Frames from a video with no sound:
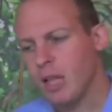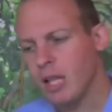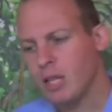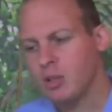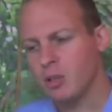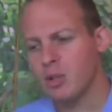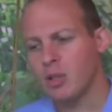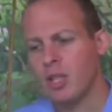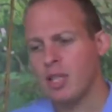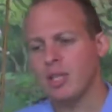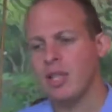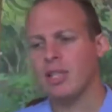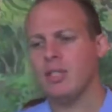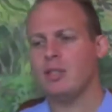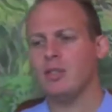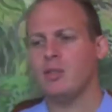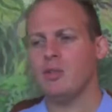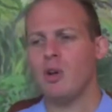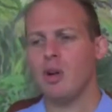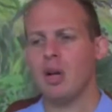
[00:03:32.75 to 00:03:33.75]
So
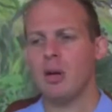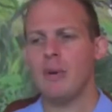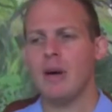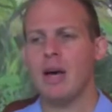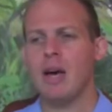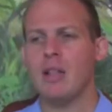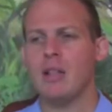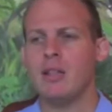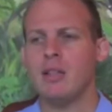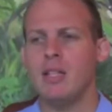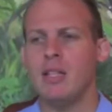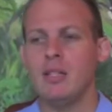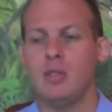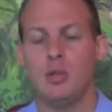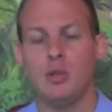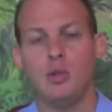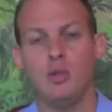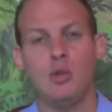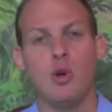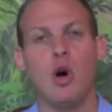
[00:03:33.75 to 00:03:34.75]
let's talk about things
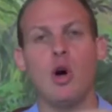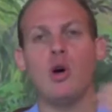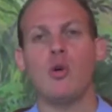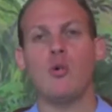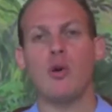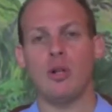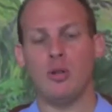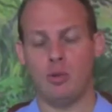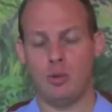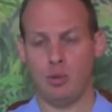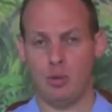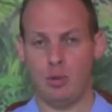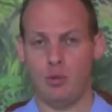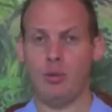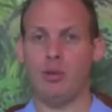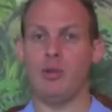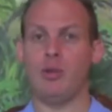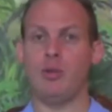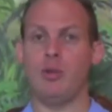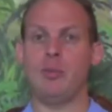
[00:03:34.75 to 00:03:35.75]
you don't want to do
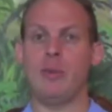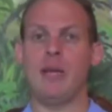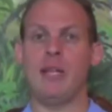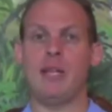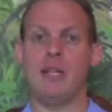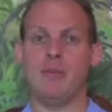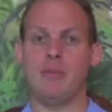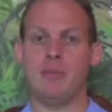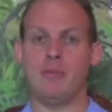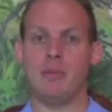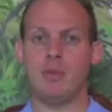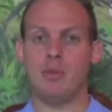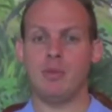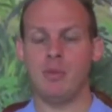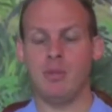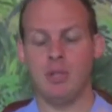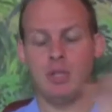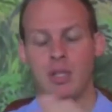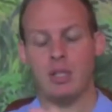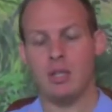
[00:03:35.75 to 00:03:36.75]
with your domain name. So
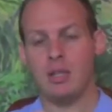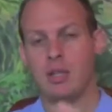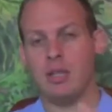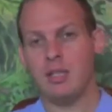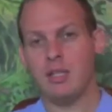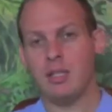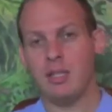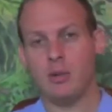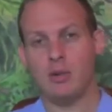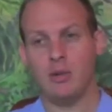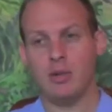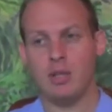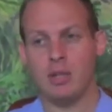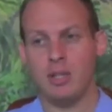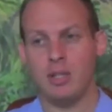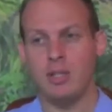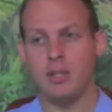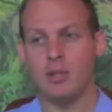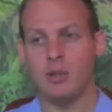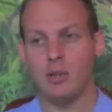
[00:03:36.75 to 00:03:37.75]
these are the things that are going
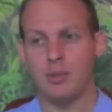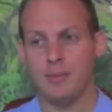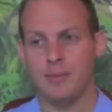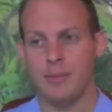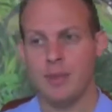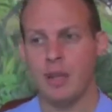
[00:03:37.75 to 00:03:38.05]
to kill you.